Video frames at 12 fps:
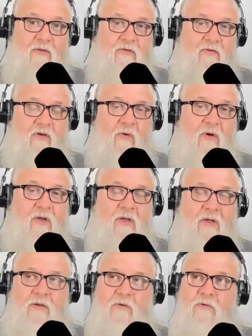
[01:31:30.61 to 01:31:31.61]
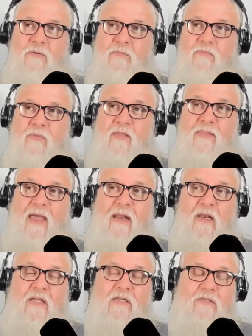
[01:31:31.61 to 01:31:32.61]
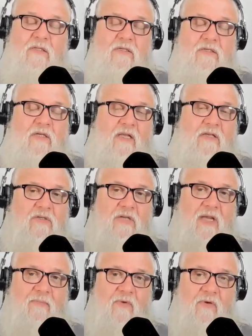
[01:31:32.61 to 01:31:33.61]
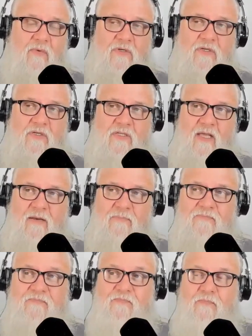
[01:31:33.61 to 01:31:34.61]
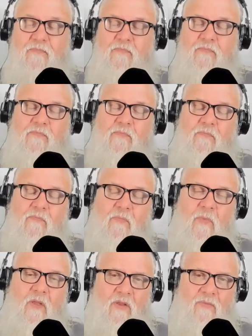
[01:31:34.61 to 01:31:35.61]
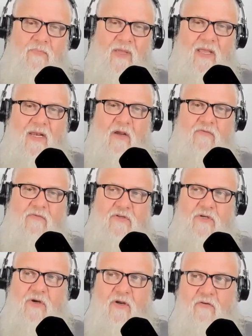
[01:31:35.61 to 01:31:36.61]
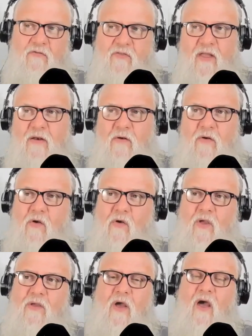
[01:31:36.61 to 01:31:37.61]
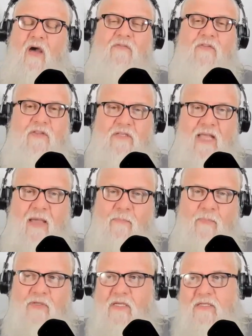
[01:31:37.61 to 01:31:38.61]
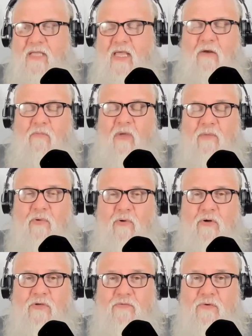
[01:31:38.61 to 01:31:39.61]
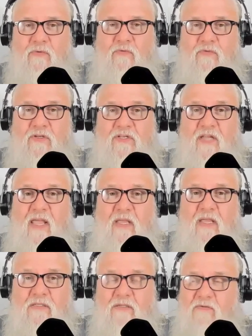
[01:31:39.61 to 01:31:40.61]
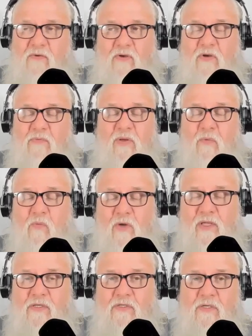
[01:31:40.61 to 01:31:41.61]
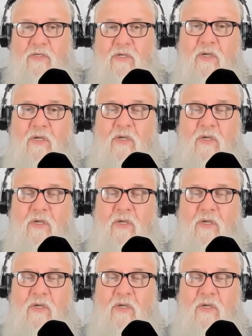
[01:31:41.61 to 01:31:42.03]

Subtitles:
And so, and that leads to this next chapter, which is then the beginning of a journey of then, okay, after this happens, I sat on my porch for days, if it could have been weeks.